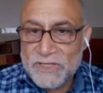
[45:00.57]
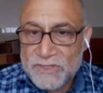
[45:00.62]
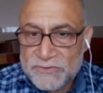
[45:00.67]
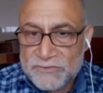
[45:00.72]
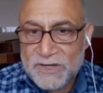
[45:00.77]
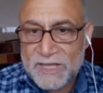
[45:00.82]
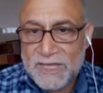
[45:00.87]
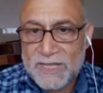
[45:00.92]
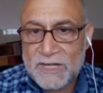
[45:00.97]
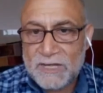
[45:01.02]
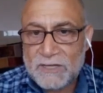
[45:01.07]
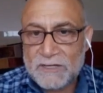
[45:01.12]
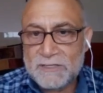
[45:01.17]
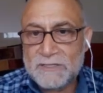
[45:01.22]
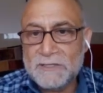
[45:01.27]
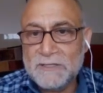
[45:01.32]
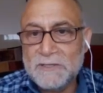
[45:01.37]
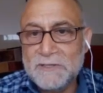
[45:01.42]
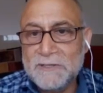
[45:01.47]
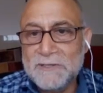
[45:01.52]
Israel
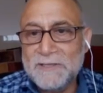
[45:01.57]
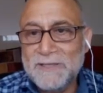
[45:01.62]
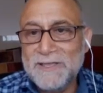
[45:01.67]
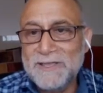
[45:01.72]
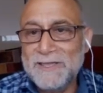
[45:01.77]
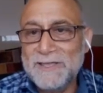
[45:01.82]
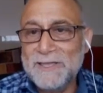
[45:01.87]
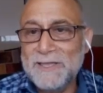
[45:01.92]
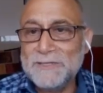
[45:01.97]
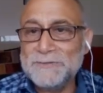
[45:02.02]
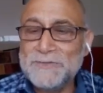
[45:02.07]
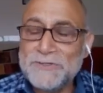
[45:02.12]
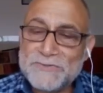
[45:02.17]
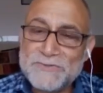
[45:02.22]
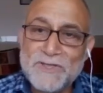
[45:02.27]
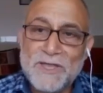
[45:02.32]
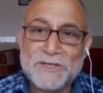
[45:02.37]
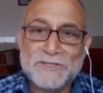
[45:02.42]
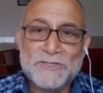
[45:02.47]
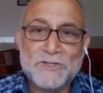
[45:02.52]

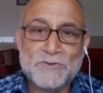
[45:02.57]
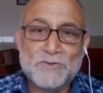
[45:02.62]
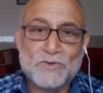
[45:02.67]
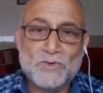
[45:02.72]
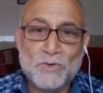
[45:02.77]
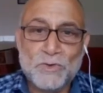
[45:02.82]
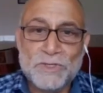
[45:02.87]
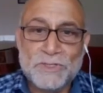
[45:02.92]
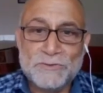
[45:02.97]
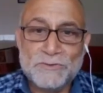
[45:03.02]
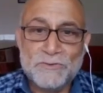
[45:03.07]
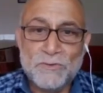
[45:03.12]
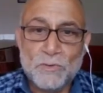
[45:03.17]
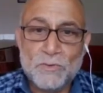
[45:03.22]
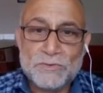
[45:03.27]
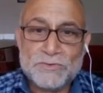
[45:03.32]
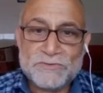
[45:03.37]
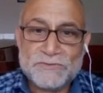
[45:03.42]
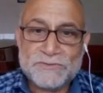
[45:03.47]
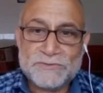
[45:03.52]
decided to
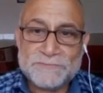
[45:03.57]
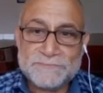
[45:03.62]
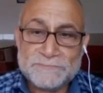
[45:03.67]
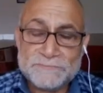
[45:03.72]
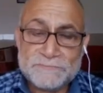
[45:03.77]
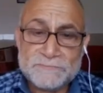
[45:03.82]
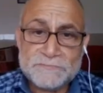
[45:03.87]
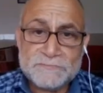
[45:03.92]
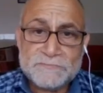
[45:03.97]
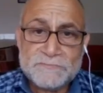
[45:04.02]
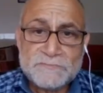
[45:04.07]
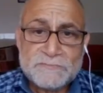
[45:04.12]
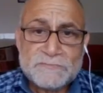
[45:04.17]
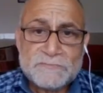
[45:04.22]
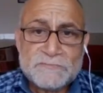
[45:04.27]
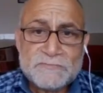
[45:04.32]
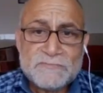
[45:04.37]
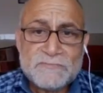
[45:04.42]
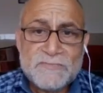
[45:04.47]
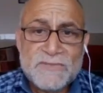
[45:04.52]
endorse,
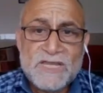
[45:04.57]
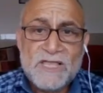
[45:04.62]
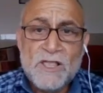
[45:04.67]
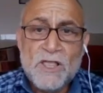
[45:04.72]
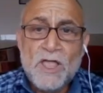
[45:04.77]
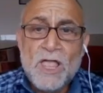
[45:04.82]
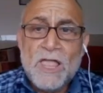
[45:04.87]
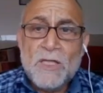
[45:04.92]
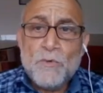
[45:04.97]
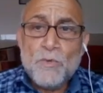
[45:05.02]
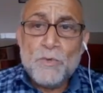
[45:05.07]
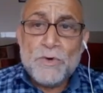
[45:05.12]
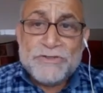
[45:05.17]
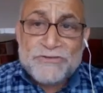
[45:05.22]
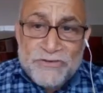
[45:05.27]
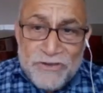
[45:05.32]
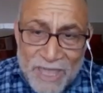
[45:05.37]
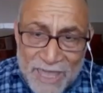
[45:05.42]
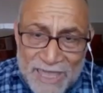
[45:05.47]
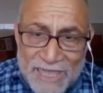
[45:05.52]

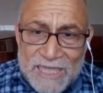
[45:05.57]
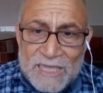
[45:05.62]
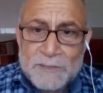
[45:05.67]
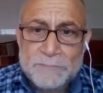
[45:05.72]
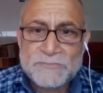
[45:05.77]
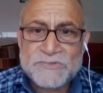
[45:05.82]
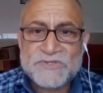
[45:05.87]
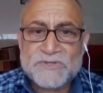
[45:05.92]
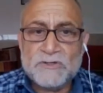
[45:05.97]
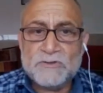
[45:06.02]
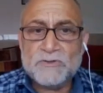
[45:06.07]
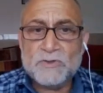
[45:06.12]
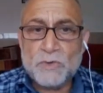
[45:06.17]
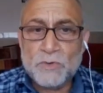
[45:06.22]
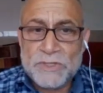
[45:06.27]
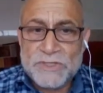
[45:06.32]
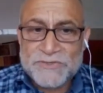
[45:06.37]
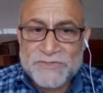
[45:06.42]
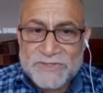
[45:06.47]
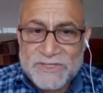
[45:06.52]
which aims to
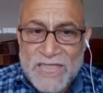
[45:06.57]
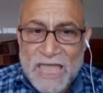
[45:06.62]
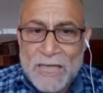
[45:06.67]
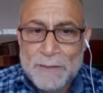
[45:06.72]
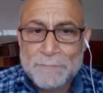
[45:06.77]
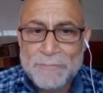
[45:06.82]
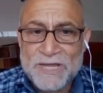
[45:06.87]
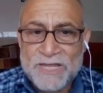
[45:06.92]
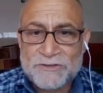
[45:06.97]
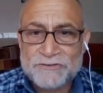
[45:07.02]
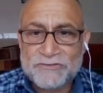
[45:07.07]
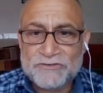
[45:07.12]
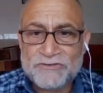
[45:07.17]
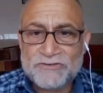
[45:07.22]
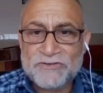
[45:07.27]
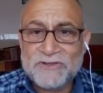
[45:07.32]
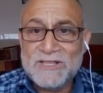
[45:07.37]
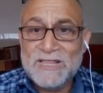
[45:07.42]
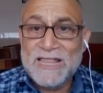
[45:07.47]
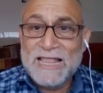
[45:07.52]

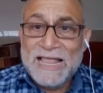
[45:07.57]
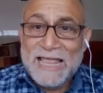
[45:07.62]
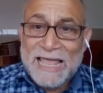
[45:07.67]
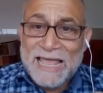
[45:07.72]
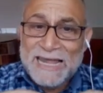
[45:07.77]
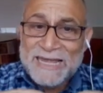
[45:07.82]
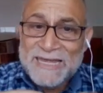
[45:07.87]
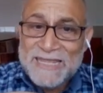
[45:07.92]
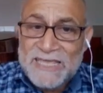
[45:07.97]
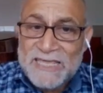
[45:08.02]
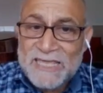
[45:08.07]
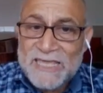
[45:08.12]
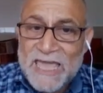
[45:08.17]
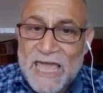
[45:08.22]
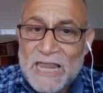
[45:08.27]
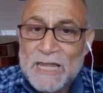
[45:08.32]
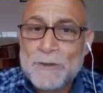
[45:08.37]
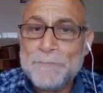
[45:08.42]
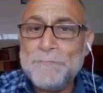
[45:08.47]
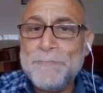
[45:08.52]
establish a
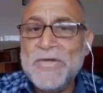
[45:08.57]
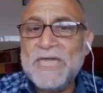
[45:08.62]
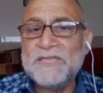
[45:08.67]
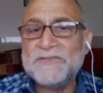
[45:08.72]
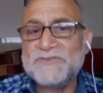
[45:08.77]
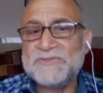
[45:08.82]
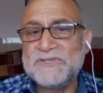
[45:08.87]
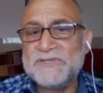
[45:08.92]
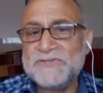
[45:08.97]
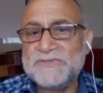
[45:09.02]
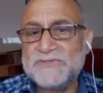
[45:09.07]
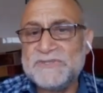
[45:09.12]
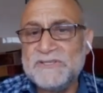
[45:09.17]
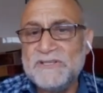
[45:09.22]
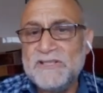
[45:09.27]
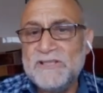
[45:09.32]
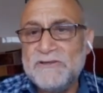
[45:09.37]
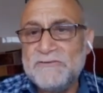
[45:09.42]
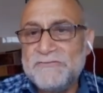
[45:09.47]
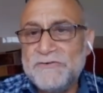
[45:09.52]
legal basis
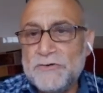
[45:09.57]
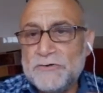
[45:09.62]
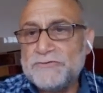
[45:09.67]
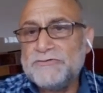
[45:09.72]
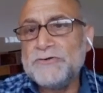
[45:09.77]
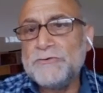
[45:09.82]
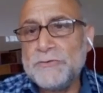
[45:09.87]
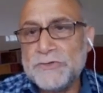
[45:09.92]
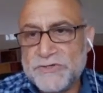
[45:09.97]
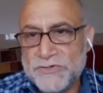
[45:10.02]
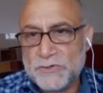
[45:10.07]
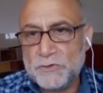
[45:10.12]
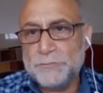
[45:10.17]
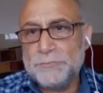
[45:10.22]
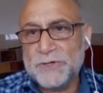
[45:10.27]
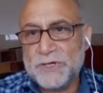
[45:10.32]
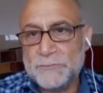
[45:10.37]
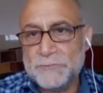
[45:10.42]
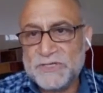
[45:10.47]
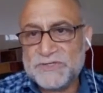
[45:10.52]
for Jewish
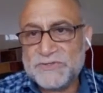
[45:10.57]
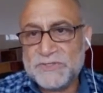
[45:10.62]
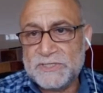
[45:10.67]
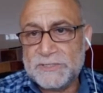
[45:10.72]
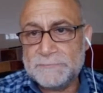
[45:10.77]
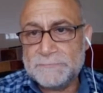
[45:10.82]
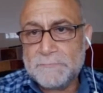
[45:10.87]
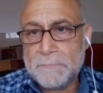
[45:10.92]
supremacy.